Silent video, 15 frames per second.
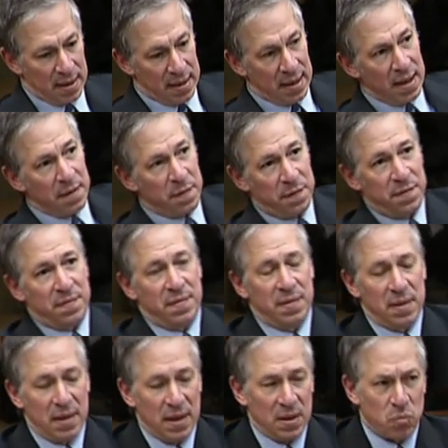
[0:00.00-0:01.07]
if
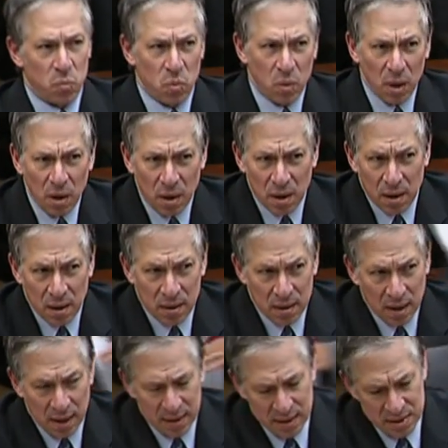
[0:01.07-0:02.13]
it were
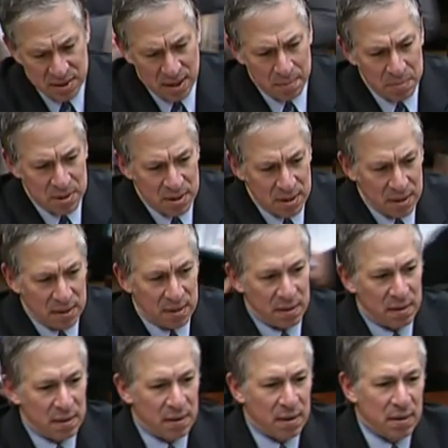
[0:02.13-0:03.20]
an assumption
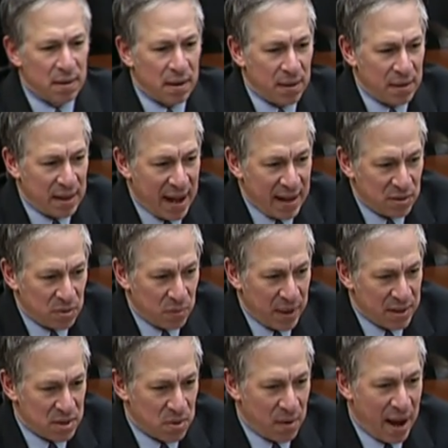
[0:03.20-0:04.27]
that the
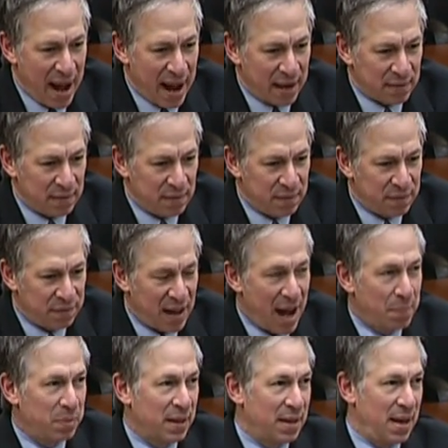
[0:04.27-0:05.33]
retroactive
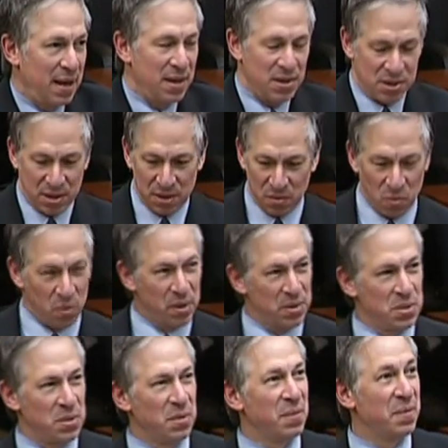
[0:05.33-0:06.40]
application were
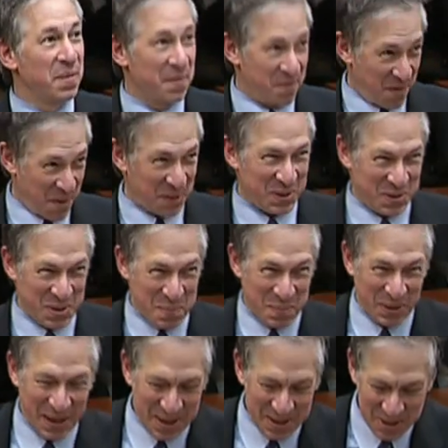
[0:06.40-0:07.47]
to fall into
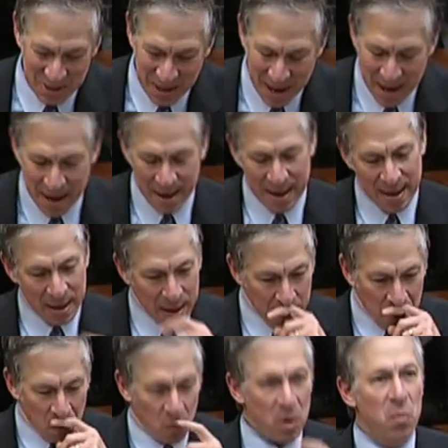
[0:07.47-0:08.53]
place,
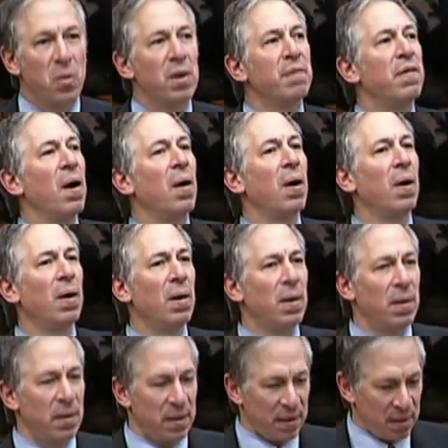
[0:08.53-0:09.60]
we would have
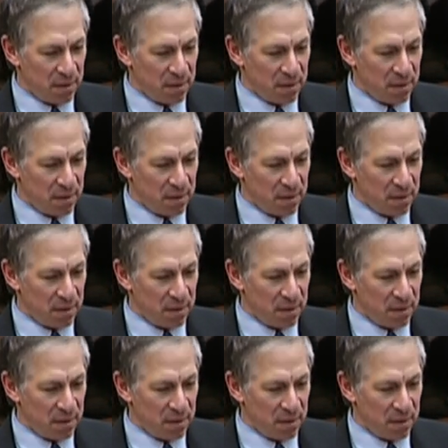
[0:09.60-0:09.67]
heard